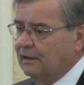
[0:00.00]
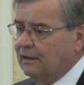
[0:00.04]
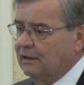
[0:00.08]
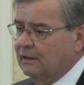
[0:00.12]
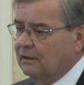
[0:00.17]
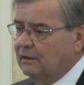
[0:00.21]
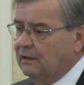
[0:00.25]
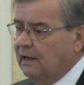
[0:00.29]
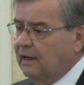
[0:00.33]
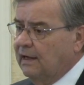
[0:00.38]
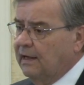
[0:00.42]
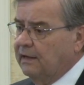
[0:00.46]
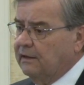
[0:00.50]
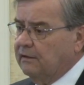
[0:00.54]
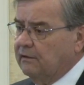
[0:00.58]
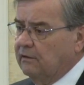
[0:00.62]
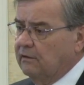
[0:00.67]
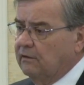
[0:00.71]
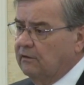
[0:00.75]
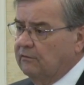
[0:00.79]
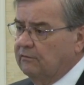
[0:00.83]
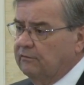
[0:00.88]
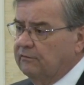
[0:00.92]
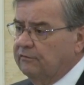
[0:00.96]
a, lot
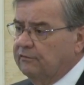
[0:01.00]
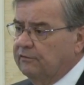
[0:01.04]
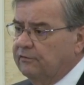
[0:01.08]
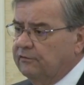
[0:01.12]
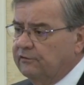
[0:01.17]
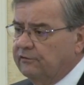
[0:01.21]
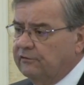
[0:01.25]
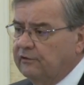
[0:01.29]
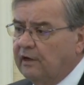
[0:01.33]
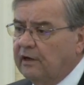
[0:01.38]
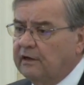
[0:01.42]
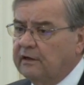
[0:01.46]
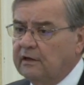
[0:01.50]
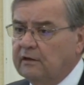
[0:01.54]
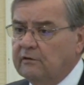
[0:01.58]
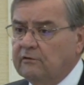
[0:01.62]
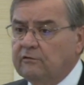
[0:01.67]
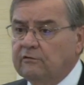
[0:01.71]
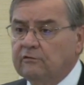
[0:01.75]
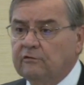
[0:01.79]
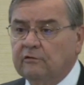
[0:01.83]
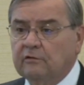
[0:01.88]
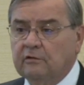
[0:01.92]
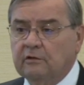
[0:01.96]
of
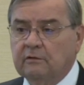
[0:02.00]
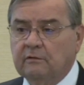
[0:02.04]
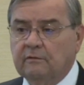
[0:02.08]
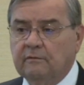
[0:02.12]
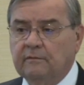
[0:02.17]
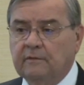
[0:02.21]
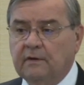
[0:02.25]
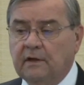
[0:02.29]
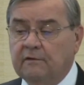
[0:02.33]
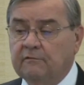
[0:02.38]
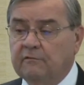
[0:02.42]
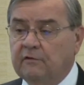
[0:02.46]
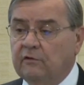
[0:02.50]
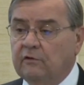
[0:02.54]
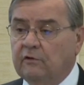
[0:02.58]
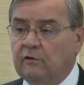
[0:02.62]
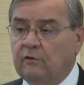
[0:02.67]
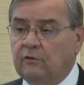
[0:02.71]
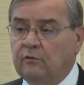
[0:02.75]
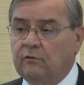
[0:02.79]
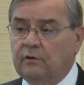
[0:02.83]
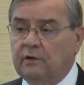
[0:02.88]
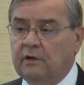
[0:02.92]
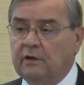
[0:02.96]
studies, even
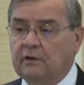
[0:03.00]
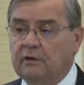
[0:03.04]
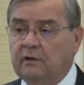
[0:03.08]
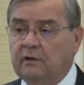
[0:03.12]
though we